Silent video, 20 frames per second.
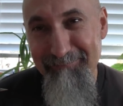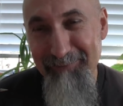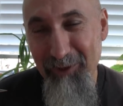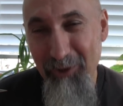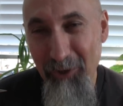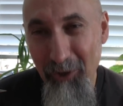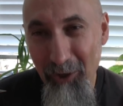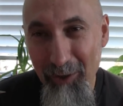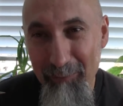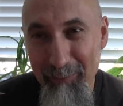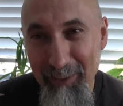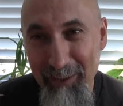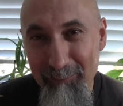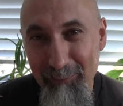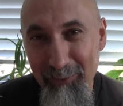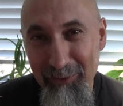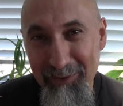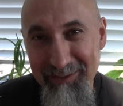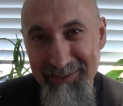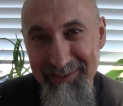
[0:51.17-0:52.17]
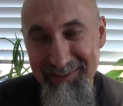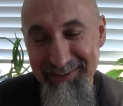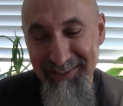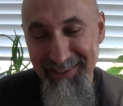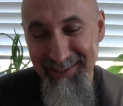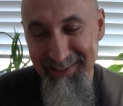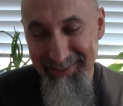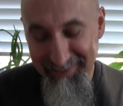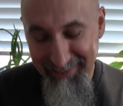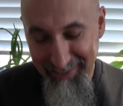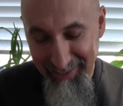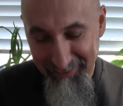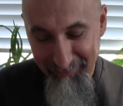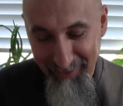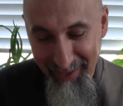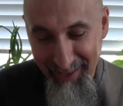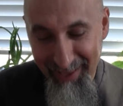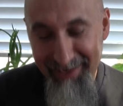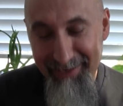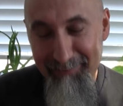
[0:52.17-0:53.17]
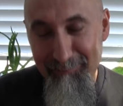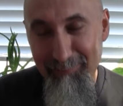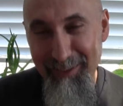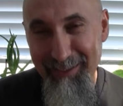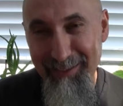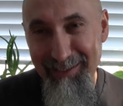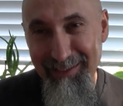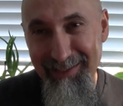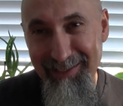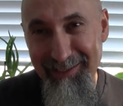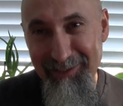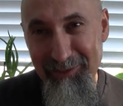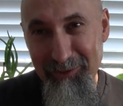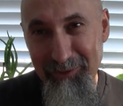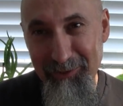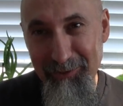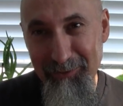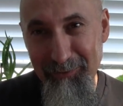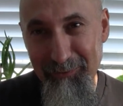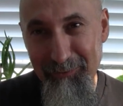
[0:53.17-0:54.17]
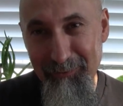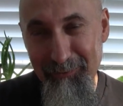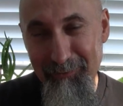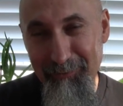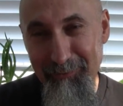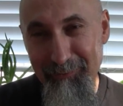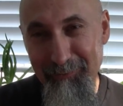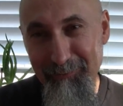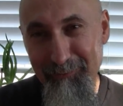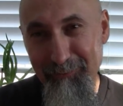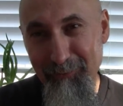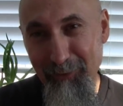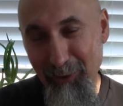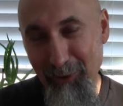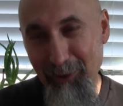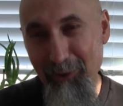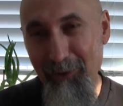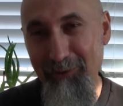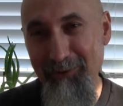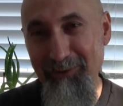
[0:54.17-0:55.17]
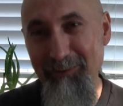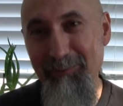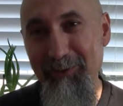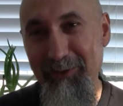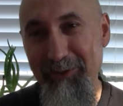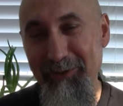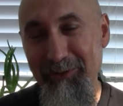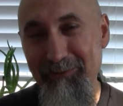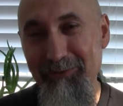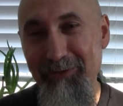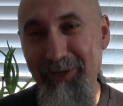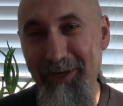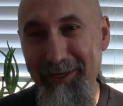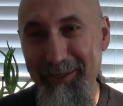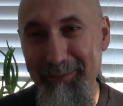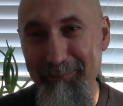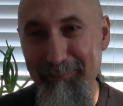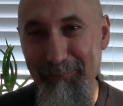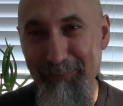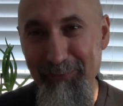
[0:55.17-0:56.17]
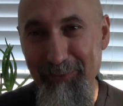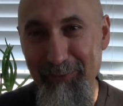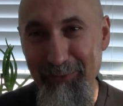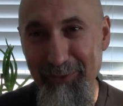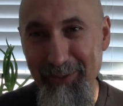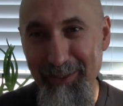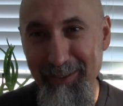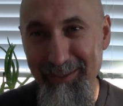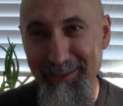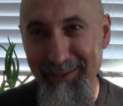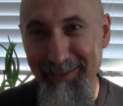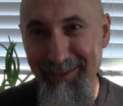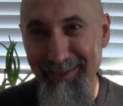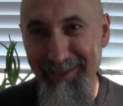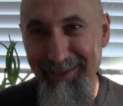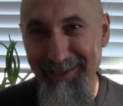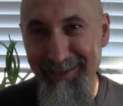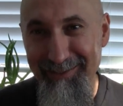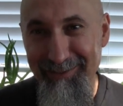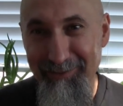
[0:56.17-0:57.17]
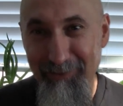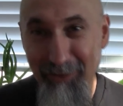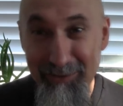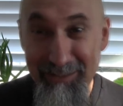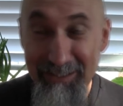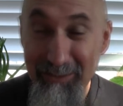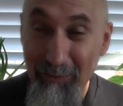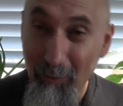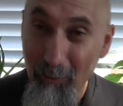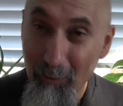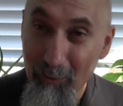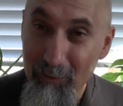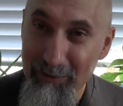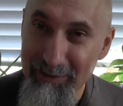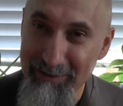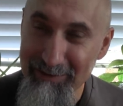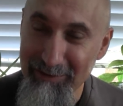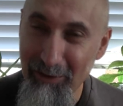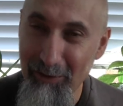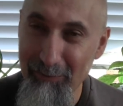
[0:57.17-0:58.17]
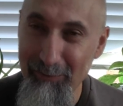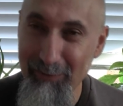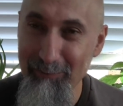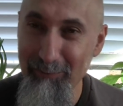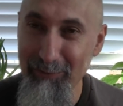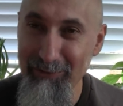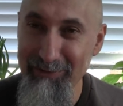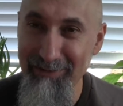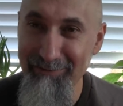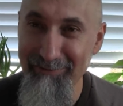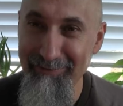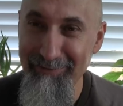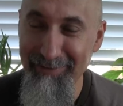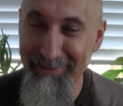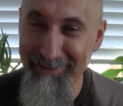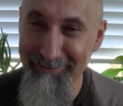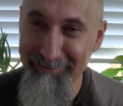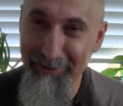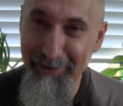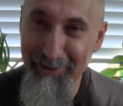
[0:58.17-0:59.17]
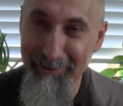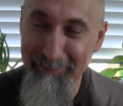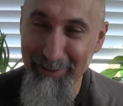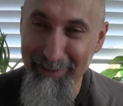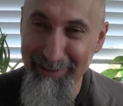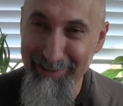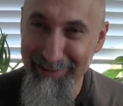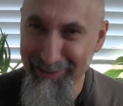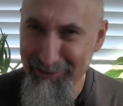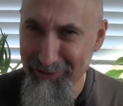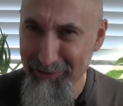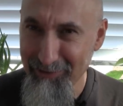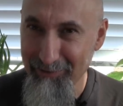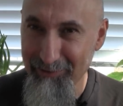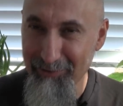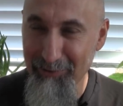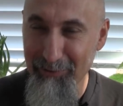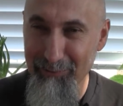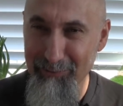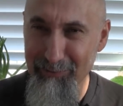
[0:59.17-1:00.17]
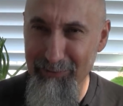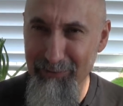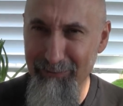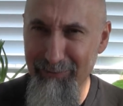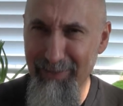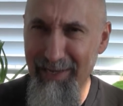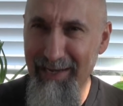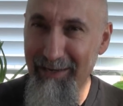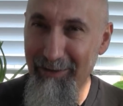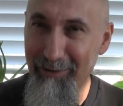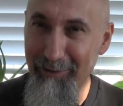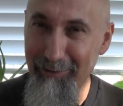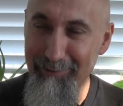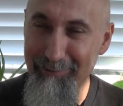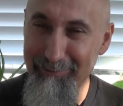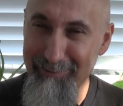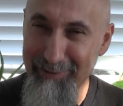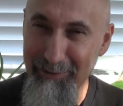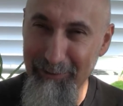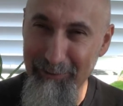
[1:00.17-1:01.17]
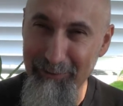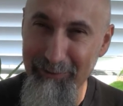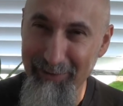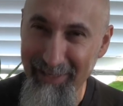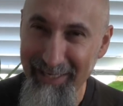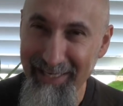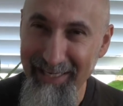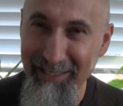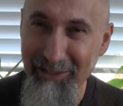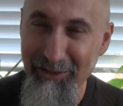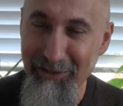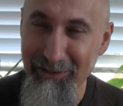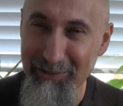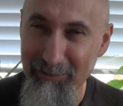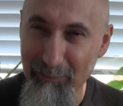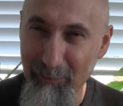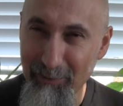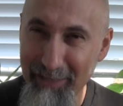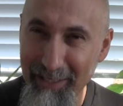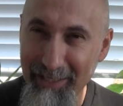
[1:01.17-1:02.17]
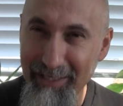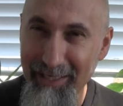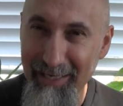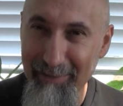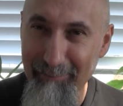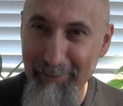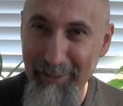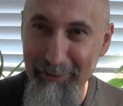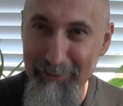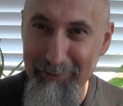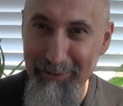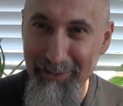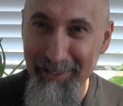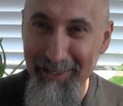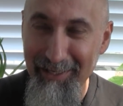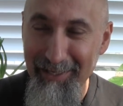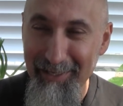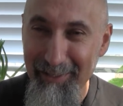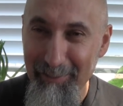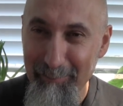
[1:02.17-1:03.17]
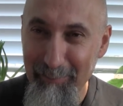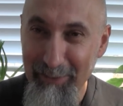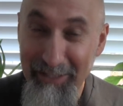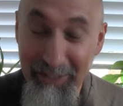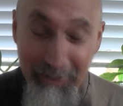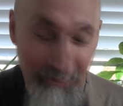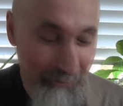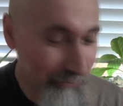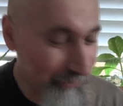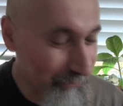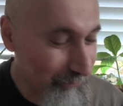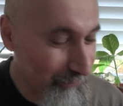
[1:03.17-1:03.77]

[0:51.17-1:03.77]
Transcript: comic books that I've had in my collection for the longest period of time. Okay, they're not the oldest comic books I've, I've got in my collection in terms of how you know their age is when they came out, but they are the